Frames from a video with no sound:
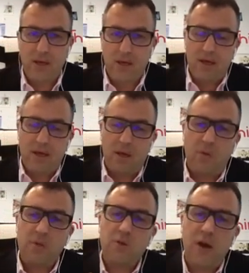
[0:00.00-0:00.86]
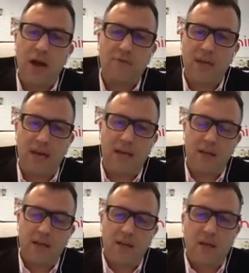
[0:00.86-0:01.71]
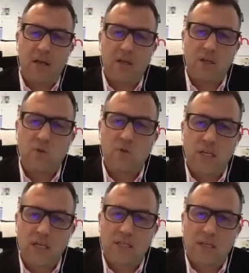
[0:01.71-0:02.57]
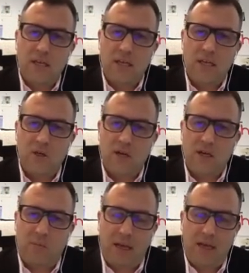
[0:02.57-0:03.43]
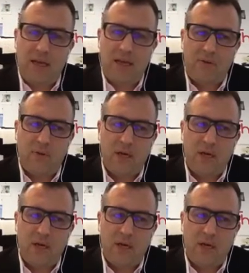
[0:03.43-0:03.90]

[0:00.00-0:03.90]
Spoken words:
Now, once you have that, you need integrated planning, right?